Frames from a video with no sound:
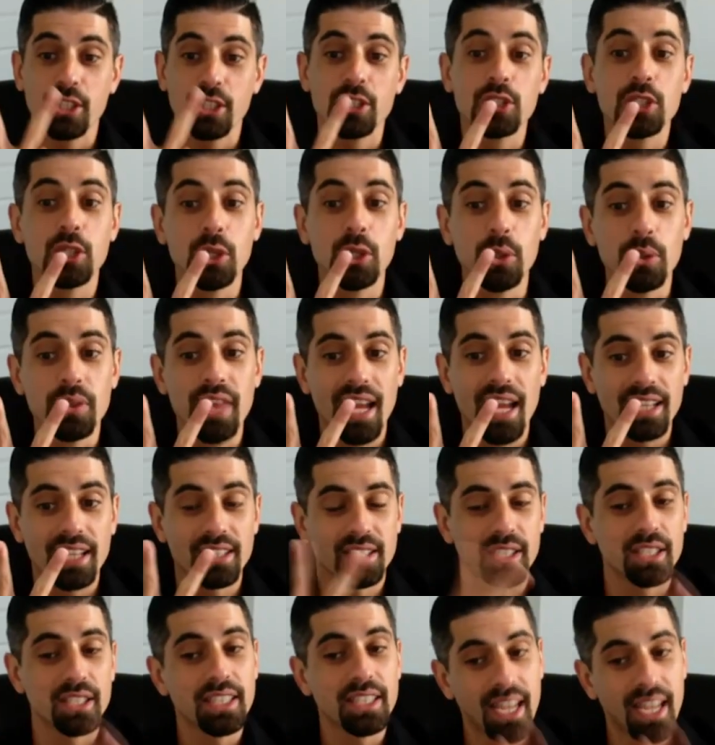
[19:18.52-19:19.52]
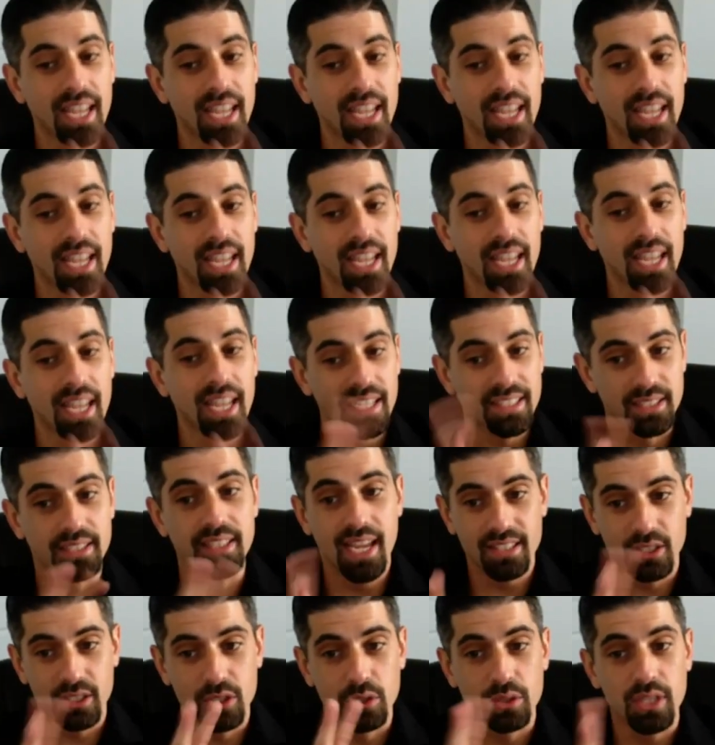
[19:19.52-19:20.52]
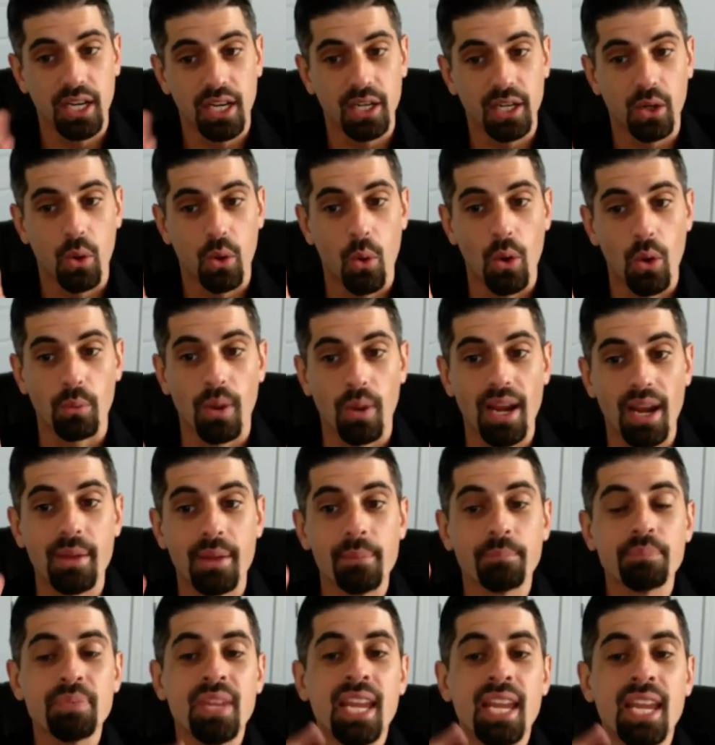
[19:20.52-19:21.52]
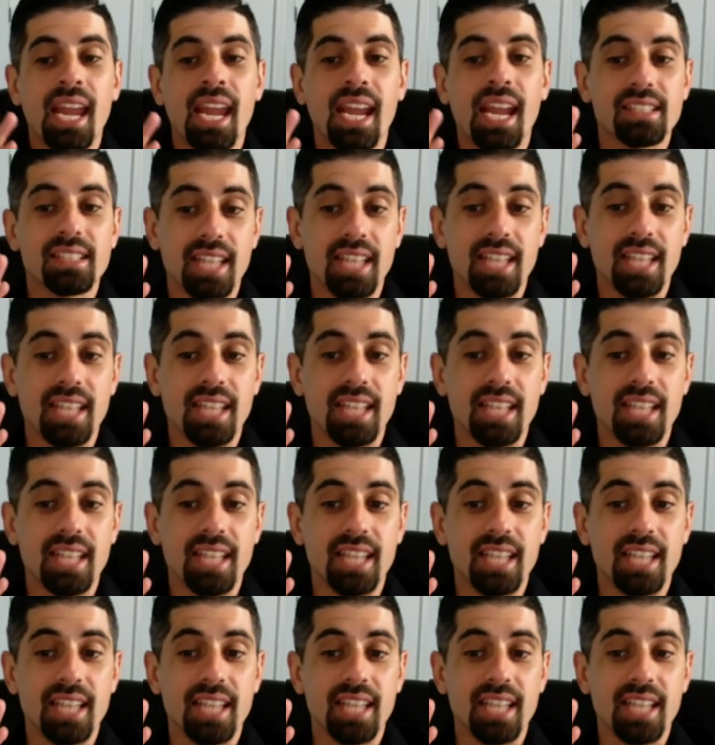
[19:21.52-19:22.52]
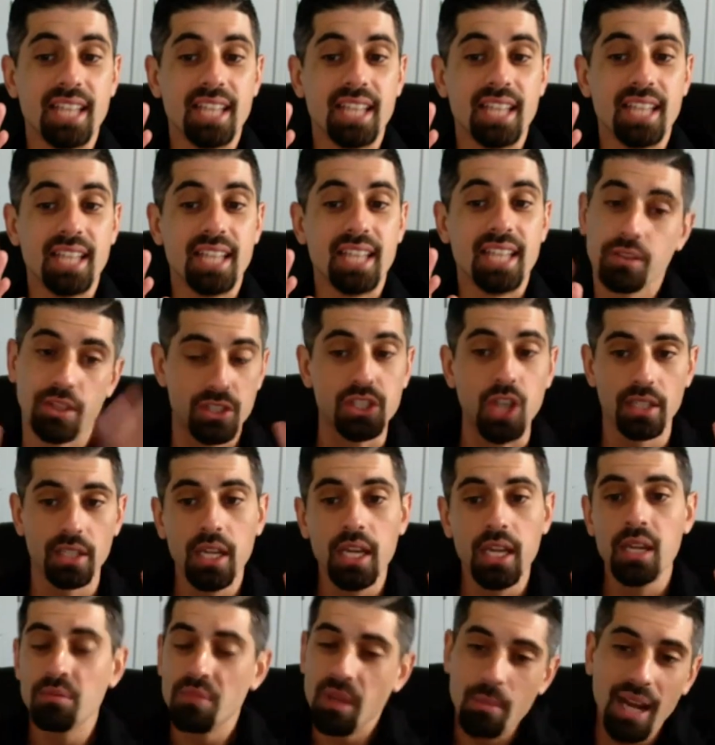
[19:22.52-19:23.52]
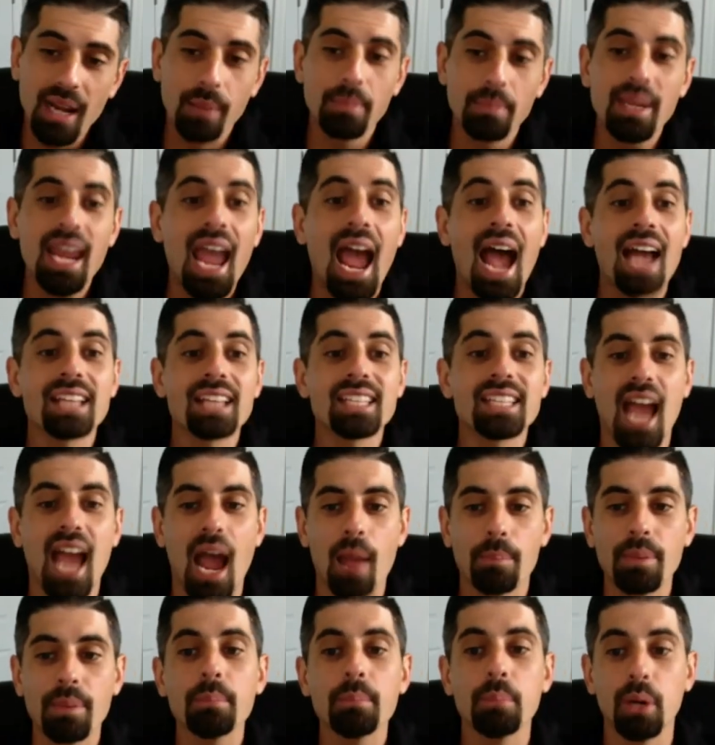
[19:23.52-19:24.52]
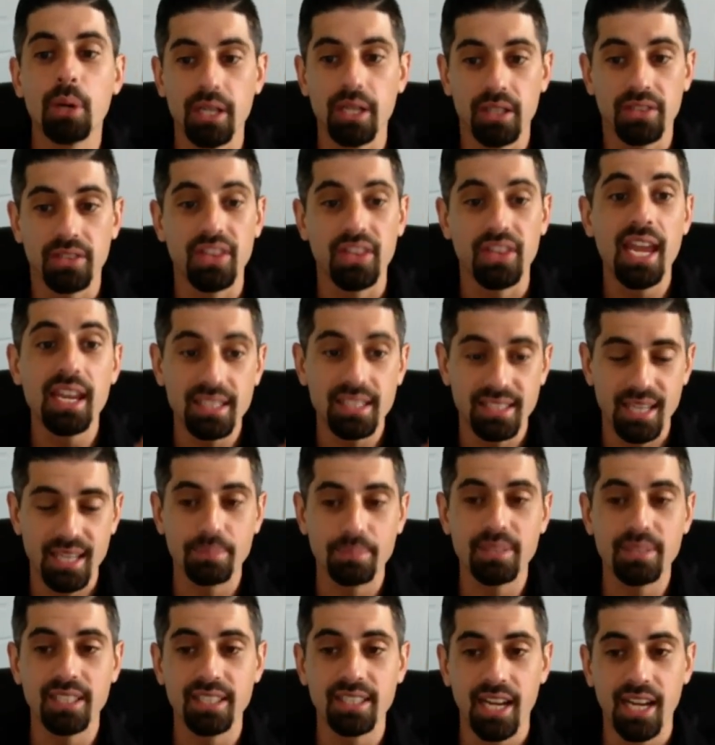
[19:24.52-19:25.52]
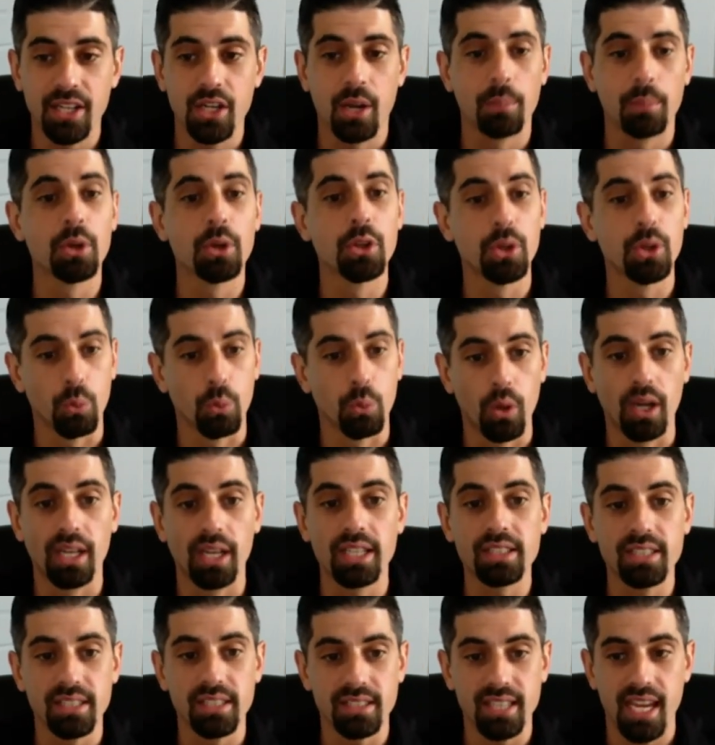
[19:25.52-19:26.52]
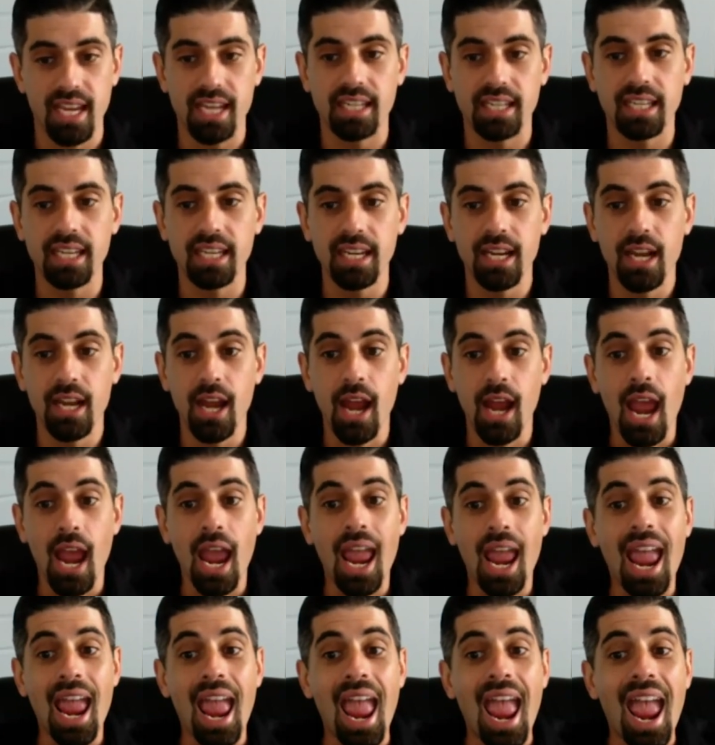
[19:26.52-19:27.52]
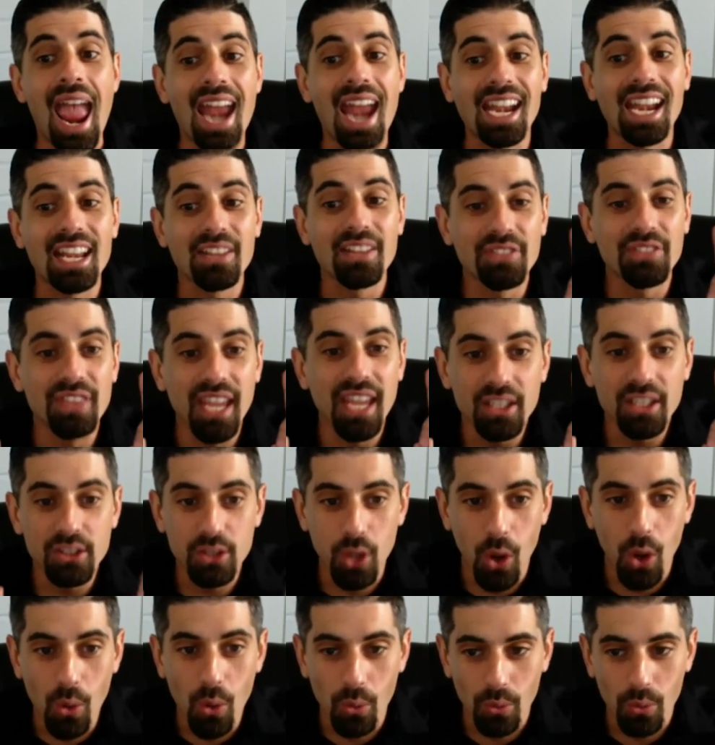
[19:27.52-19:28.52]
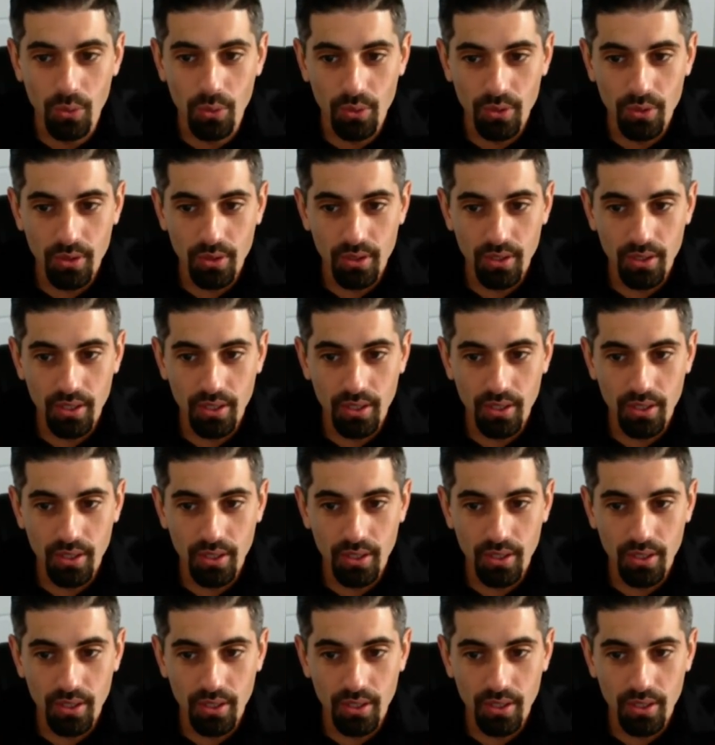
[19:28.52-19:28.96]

the two. That's the that that's the that's the two sided coin, right? It's that it's done. They might not be as happy, but they accepted that number. They're willing to take it. And if they don't,